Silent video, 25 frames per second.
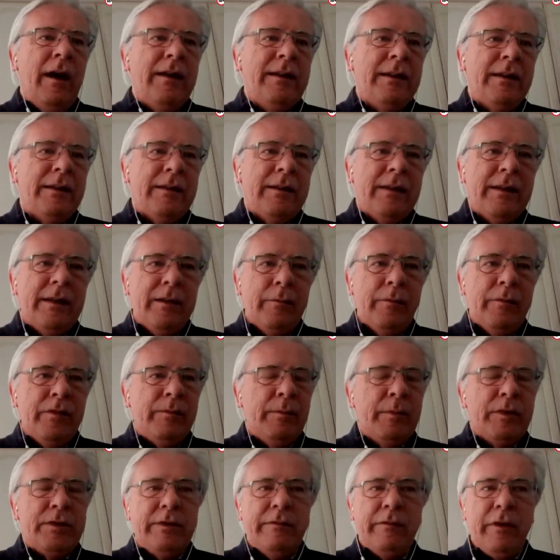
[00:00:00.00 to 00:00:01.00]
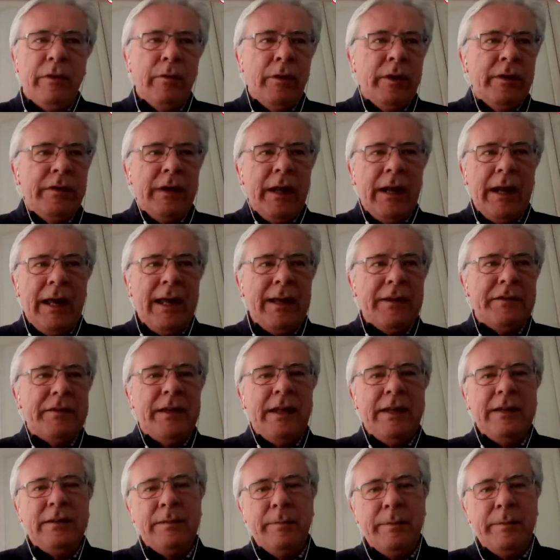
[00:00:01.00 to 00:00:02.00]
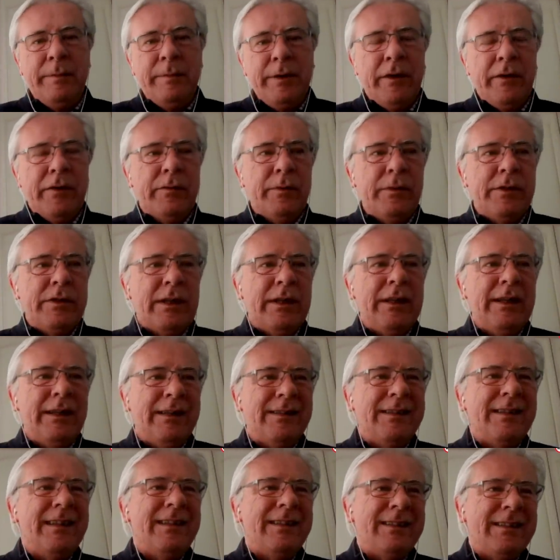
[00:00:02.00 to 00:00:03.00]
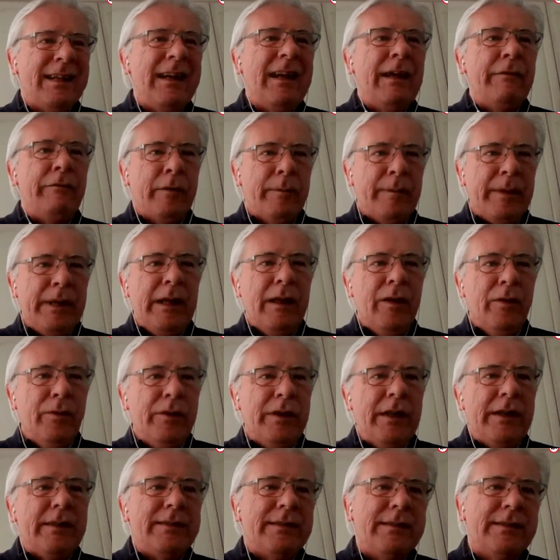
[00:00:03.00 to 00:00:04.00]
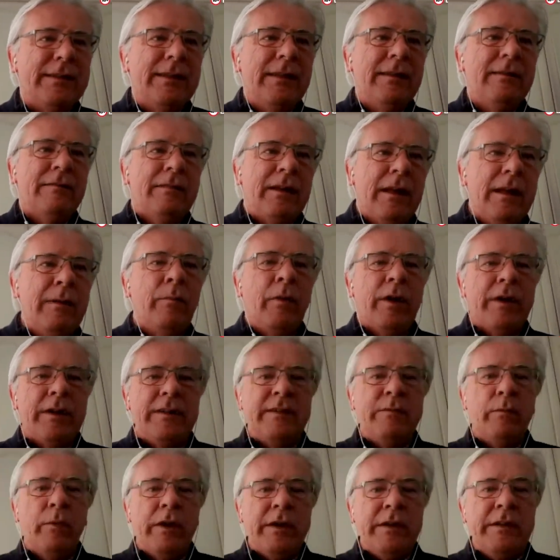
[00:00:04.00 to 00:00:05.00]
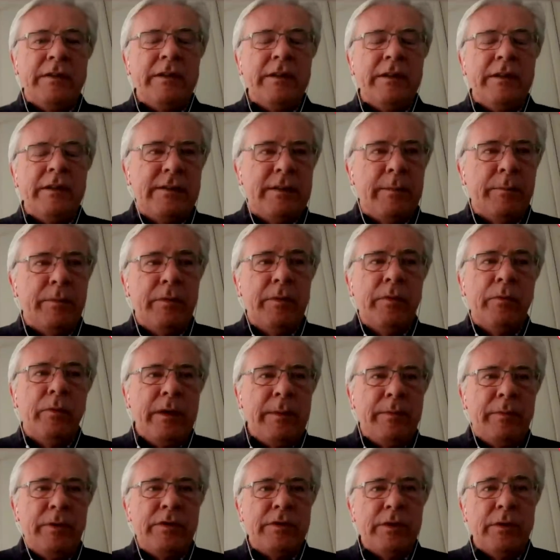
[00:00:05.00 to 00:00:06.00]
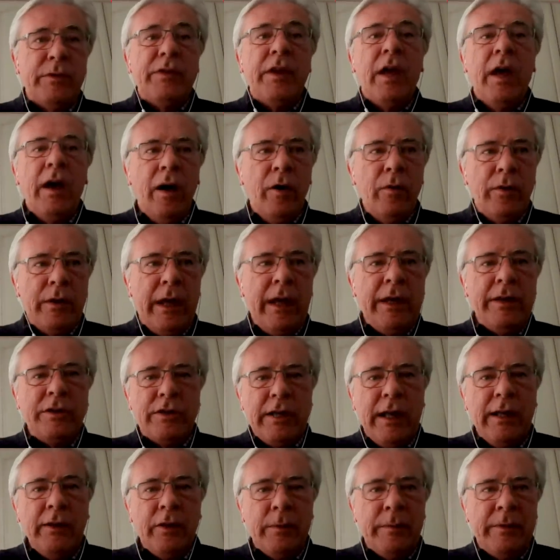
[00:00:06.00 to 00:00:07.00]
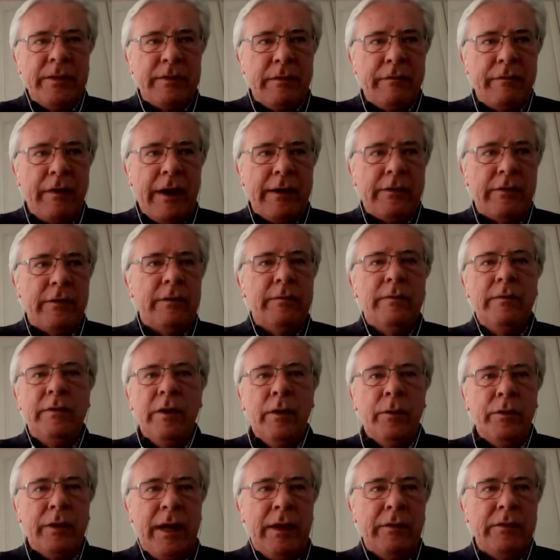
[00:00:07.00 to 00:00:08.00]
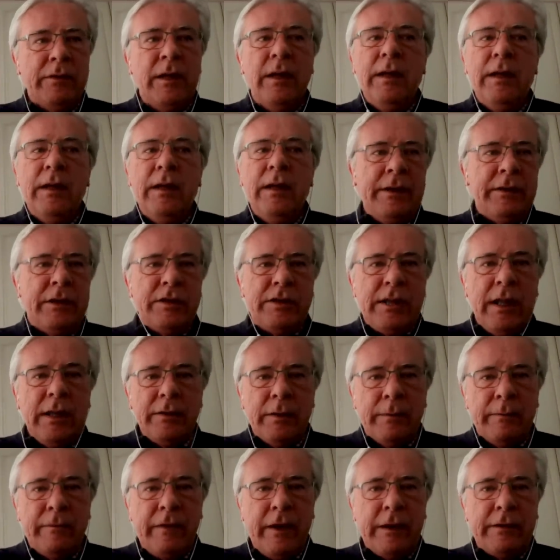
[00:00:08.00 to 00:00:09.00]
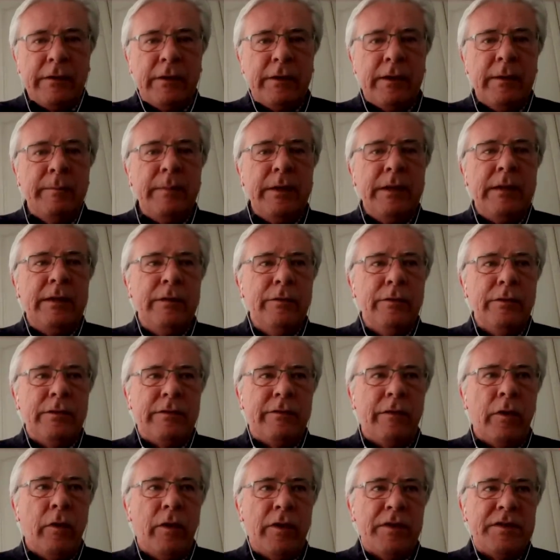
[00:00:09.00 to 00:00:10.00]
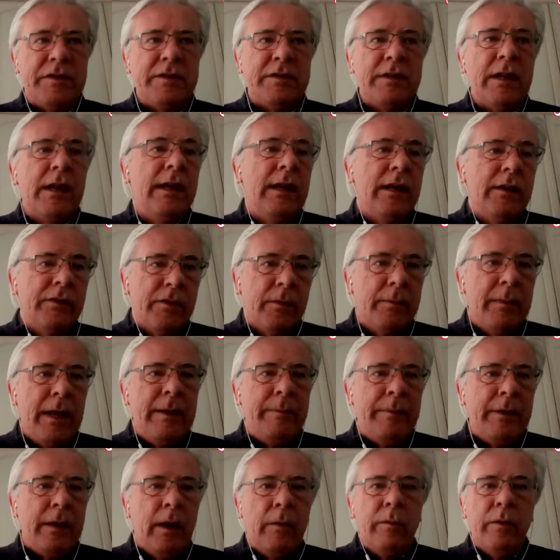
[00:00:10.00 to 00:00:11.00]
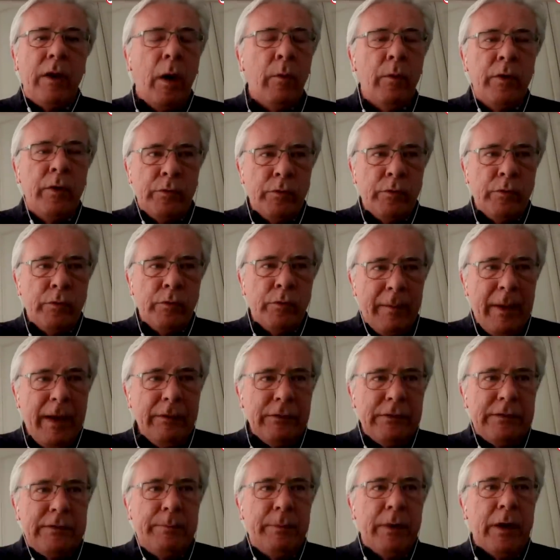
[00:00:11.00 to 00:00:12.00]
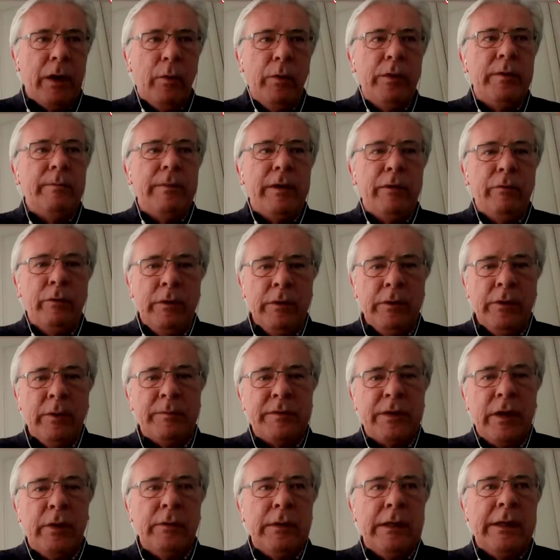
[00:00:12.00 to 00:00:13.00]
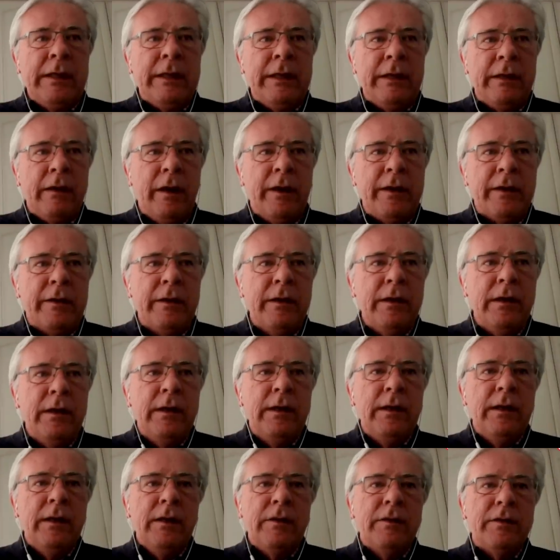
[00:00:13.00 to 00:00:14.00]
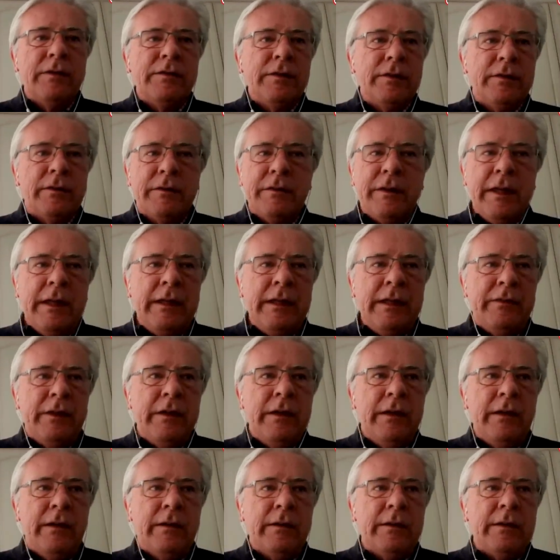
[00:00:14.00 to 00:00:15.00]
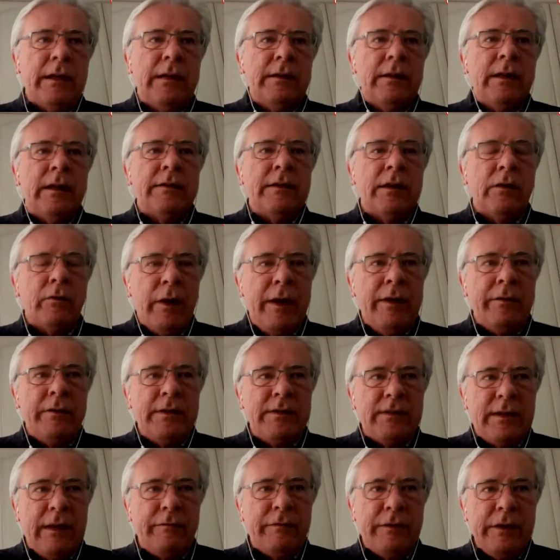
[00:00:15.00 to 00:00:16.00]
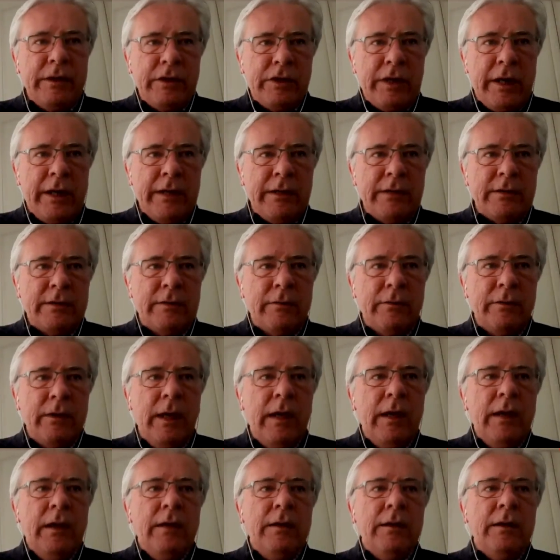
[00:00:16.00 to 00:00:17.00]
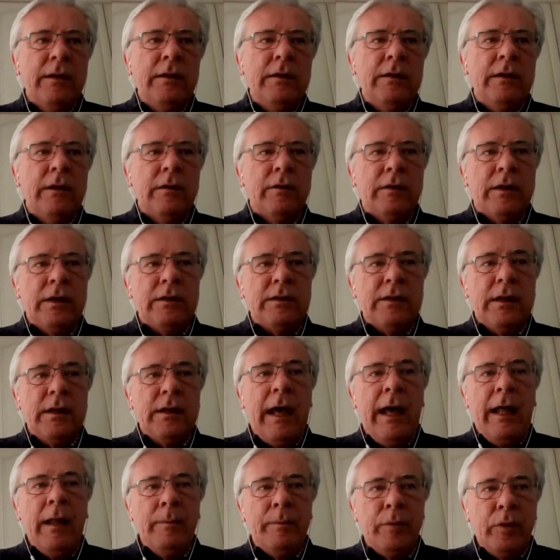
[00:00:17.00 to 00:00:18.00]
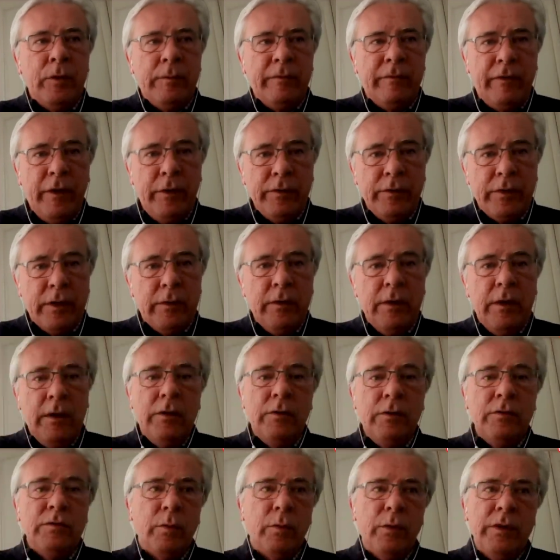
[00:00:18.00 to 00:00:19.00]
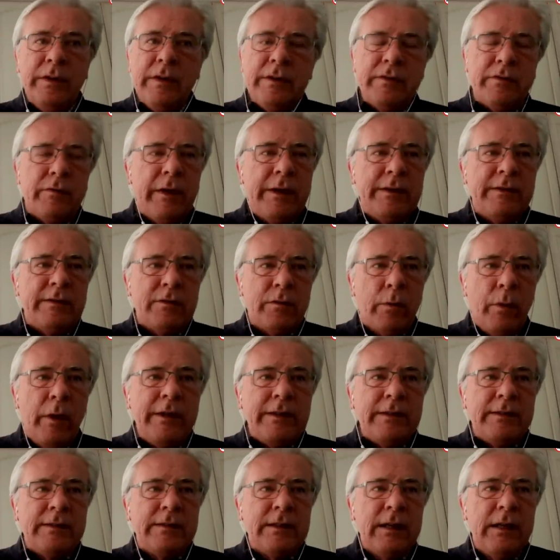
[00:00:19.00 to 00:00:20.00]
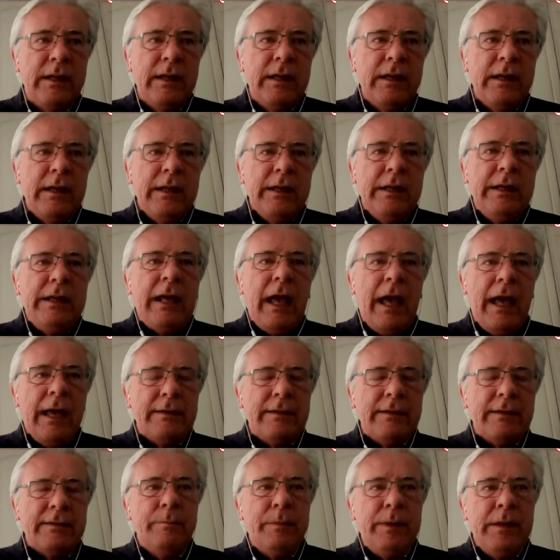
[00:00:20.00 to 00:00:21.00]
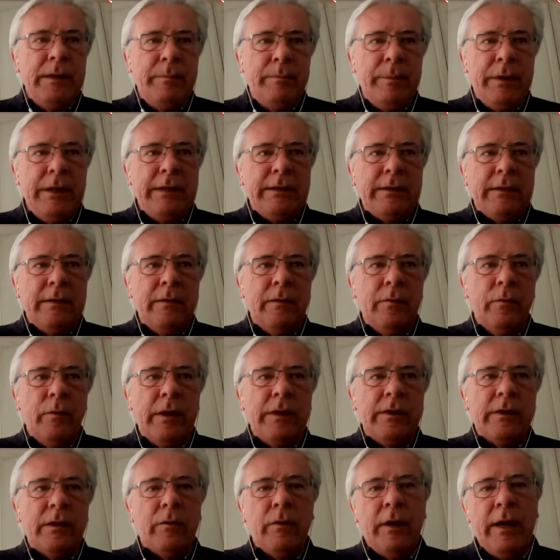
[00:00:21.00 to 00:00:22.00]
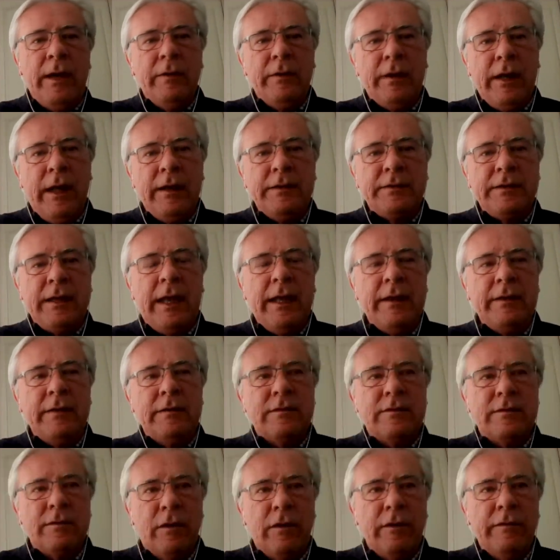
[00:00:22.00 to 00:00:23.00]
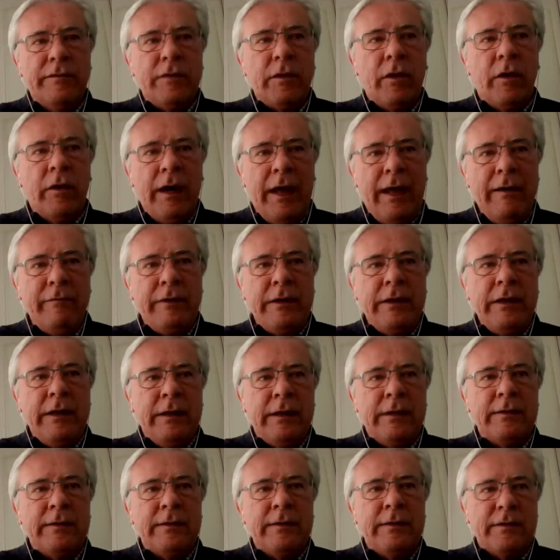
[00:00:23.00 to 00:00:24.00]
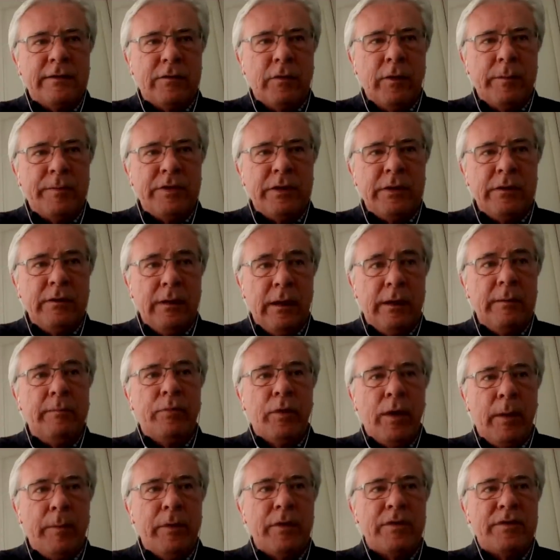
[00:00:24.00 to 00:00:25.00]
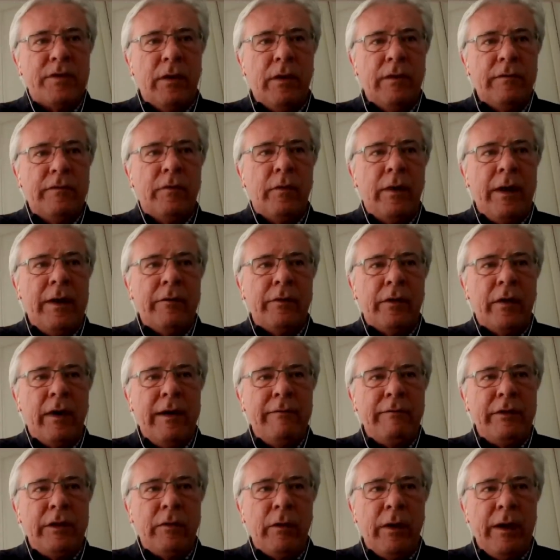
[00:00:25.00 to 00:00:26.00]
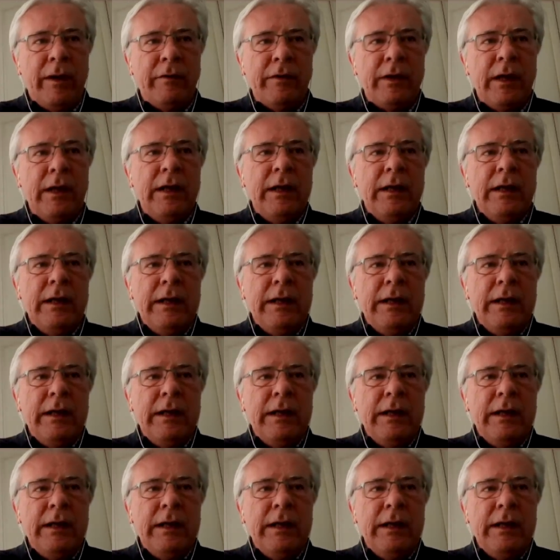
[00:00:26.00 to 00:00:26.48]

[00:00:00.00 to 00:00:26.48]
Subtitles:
I didn't think it was much of a run the last day, to be honest, which I think it's a level below this in what he's needs to reproduce. Okay, Cheltenham is a factor, no doubt. And the Cheltenham factor can be huge for horses. So maybe I wouldn't rule him out, but I wouldn't be ruling them totally in either. Yeah. There's other things in here. That, like the ground has definitely changed. So you look at Albin Foto, who's won this race twice. He hasn't been beaten when the ground has had soft or heavy in its description, like proper soft ground or heavy ground.